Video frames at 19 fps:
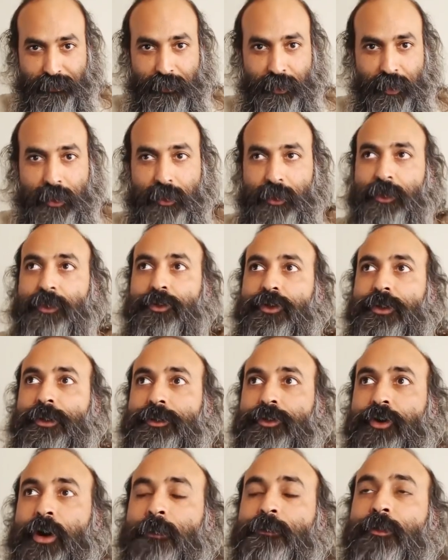Yeah, the
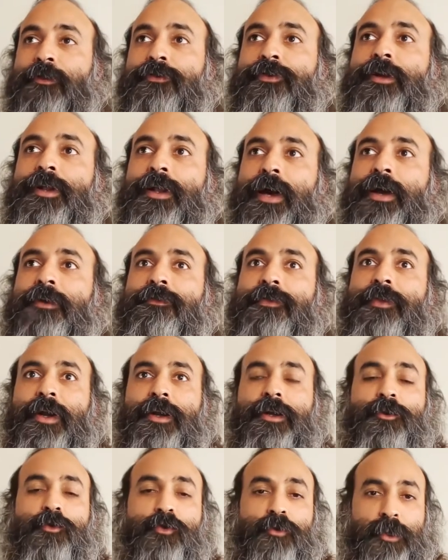top of the life that
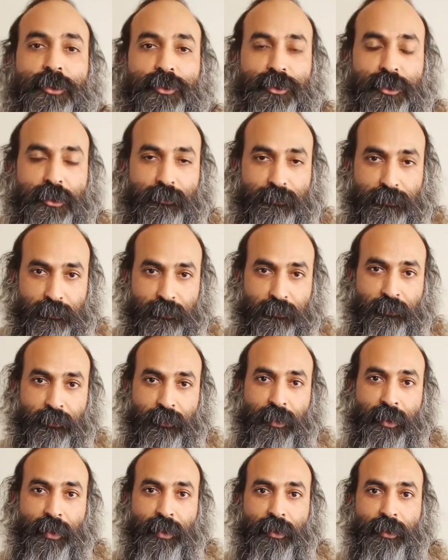it could achieve.
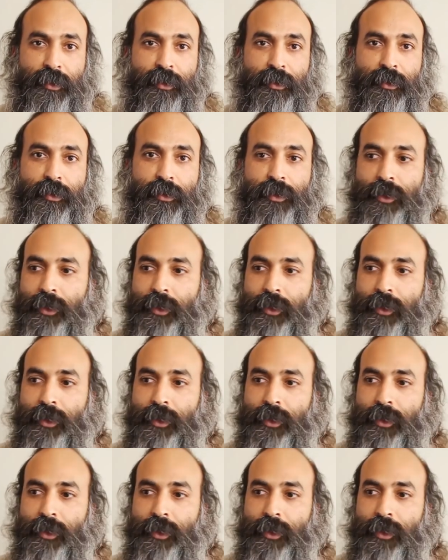Yeah.